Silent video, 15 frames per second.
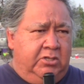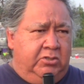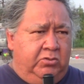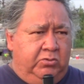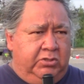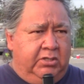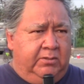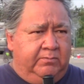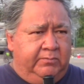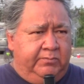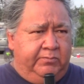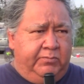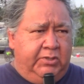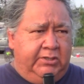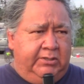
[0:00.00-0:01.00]
do
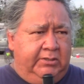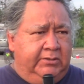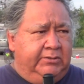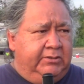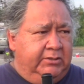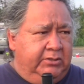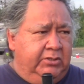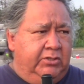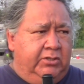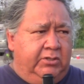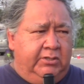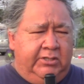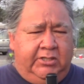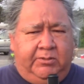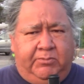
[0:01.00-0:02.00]
something. But
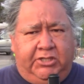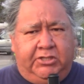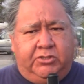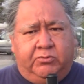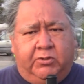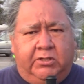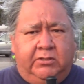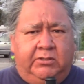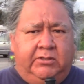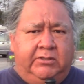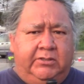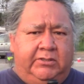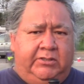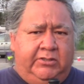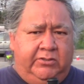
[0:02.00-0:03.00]
he means well.
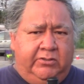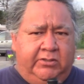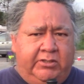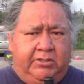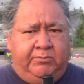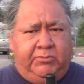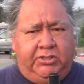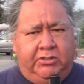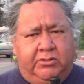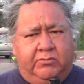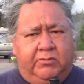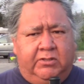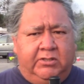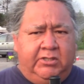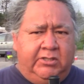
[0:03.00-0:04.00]
He means
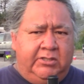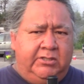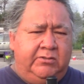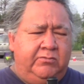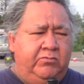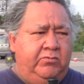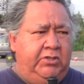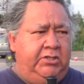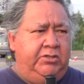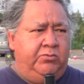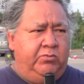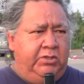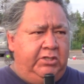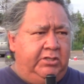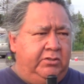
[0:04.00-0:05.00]
well. He's
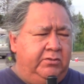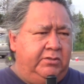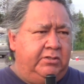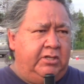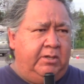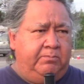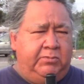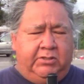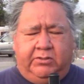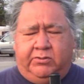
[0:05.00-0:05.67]
willing to stop the